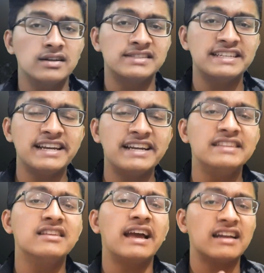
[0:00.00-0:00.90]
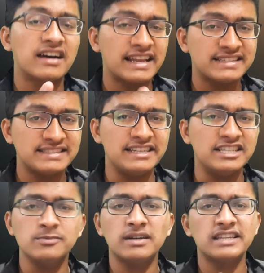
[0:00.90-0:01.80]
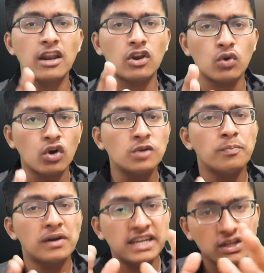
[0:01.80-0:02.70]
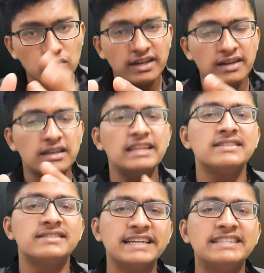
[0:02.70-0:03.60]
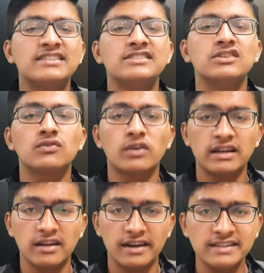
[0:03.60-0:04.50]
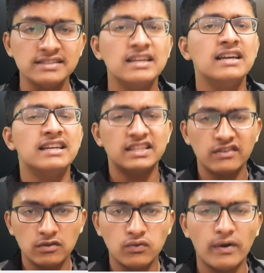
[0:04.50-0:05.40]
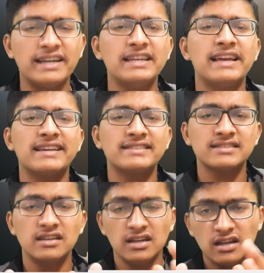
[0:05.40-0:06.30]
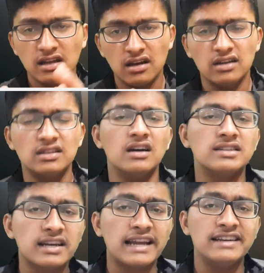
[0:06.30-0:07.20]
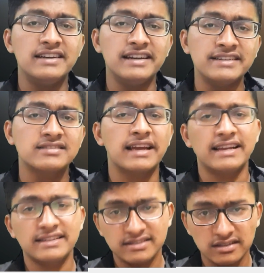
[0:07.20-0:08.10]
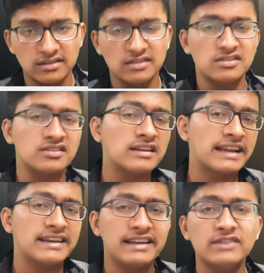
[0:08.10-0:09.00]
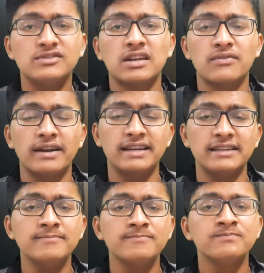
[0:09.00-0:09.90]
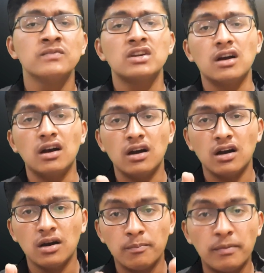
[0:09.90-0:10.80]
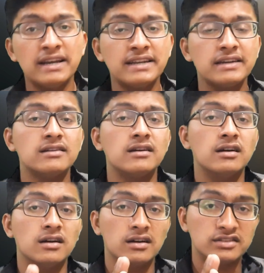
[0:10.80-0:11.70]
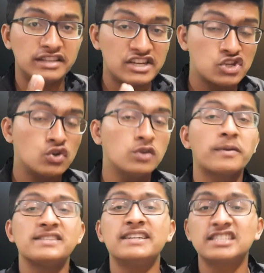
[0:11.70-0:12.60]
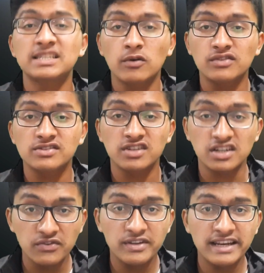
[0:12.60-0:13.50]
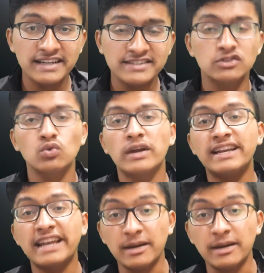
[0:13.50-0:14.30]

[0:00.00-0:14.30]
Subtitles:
seated in the NRI seats, but they are not particularly seats reserved for NRIs. They will be fighting as the other candidates, as the general candidates which are fighting, but they should present some of the certificates to get